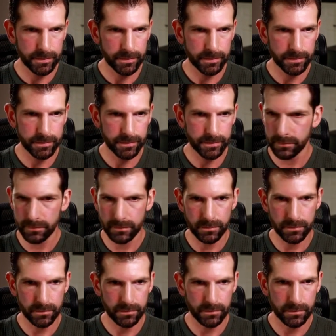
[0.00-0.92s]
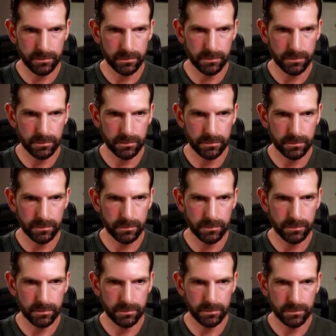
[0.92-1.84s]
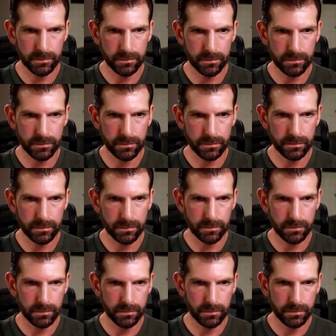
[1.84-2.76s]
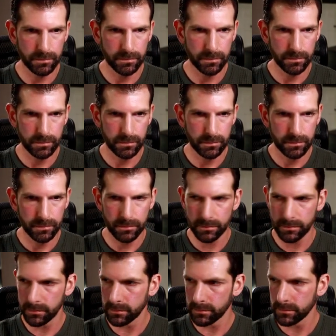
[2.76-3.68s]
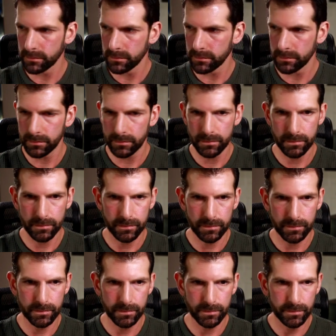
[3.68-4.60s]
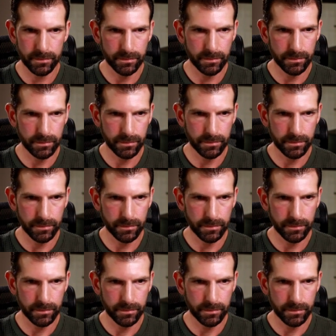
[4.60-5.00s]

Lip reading: No one is speaking in this clip.